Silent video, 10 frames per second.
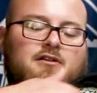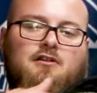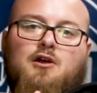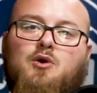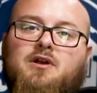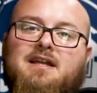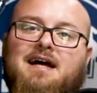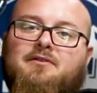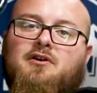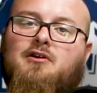the lower
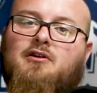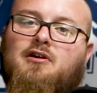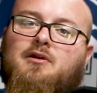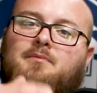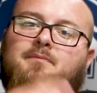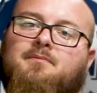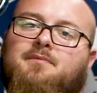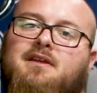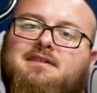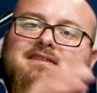down the arm
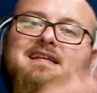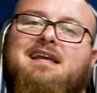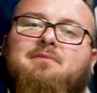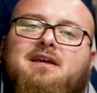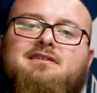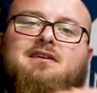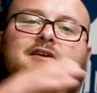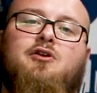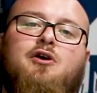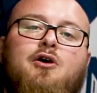the seam is,
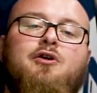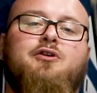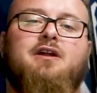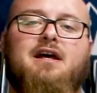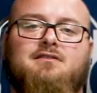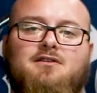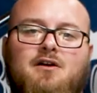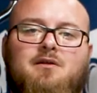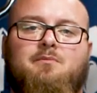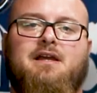the harder that's
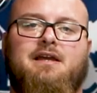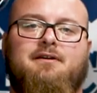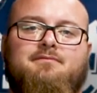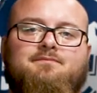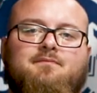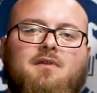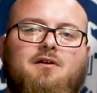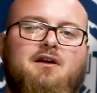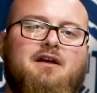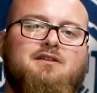gonna be,
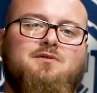okay?